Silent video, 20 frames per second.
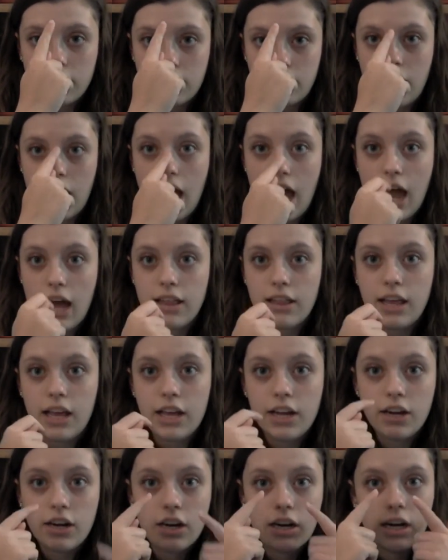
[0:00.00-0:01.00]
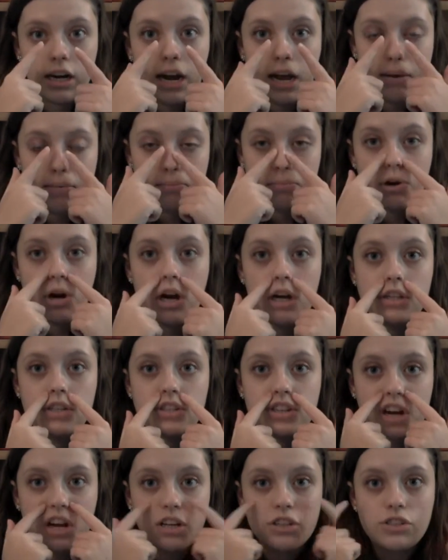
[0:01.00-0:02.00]
highlighter and
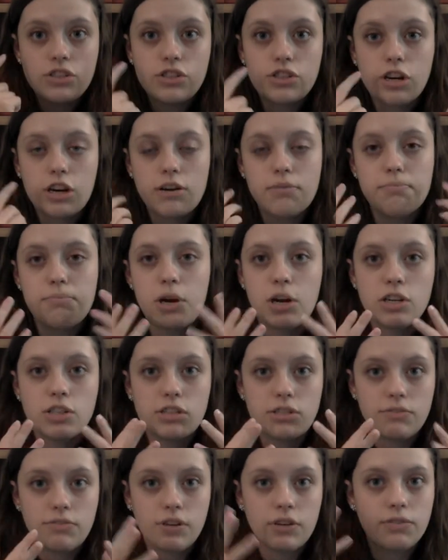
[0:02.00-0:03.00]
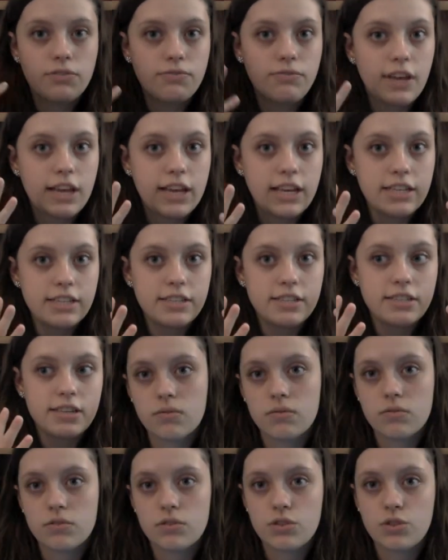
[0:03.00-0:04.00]
bronzer on certain parts of your face
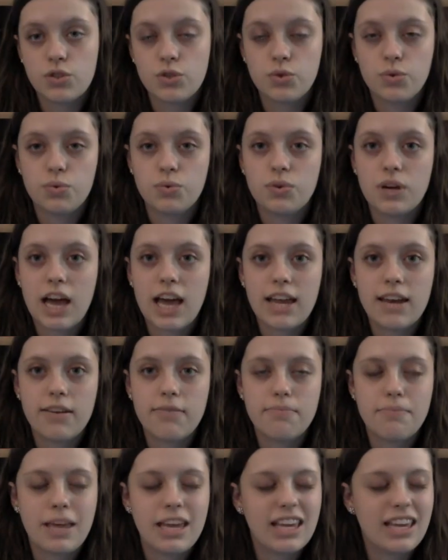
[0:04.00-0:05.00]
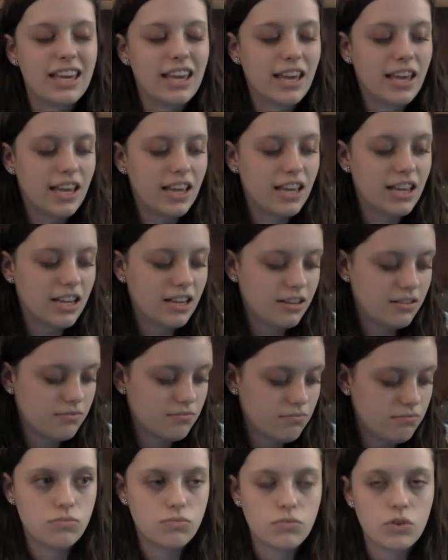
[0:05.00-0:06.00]
to kind of make it
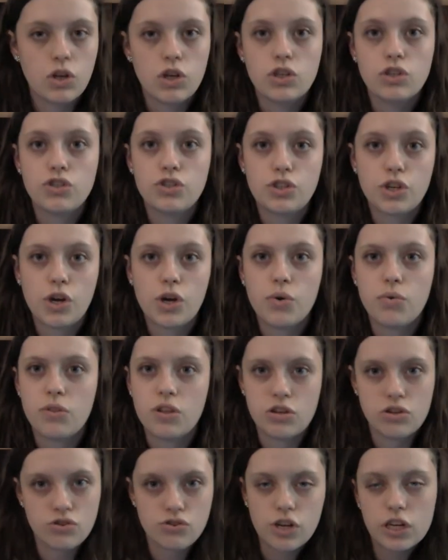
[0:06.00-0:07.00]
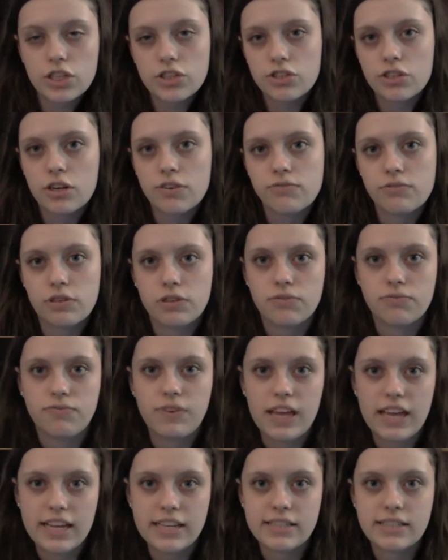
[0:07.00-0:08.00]
show the structure of your
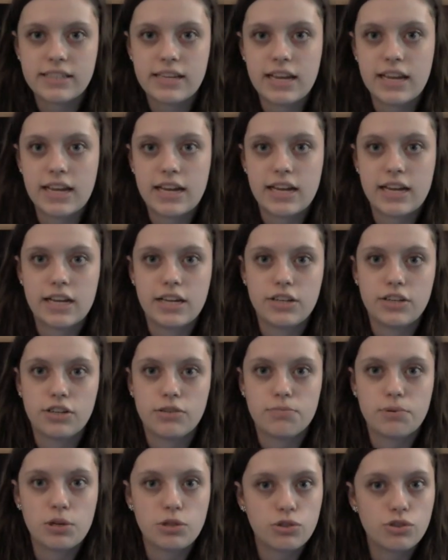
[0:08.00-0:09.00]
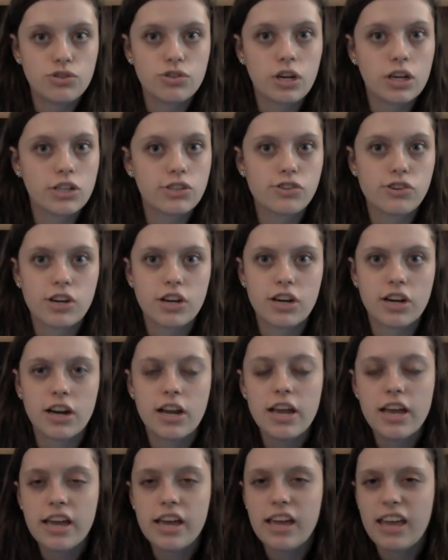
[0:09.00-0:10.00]
face and your bone structure
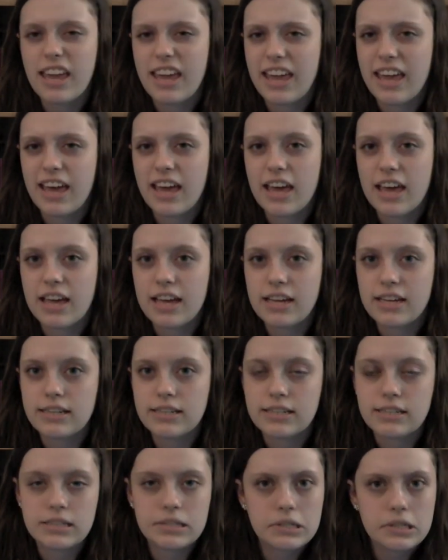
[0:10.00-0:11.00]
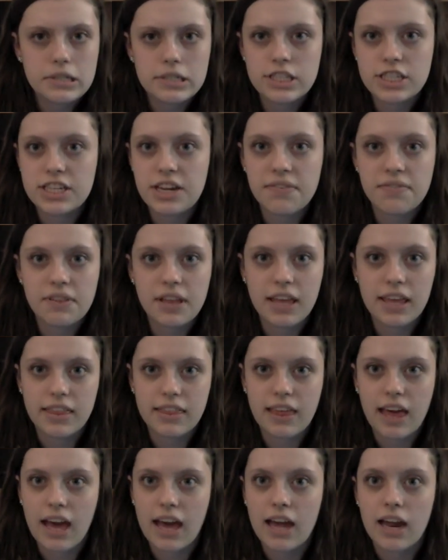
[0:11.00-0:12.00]
and stuff like
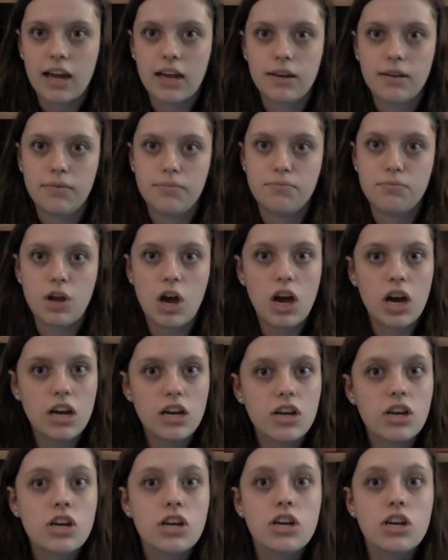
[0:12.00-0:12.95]
that. I'm not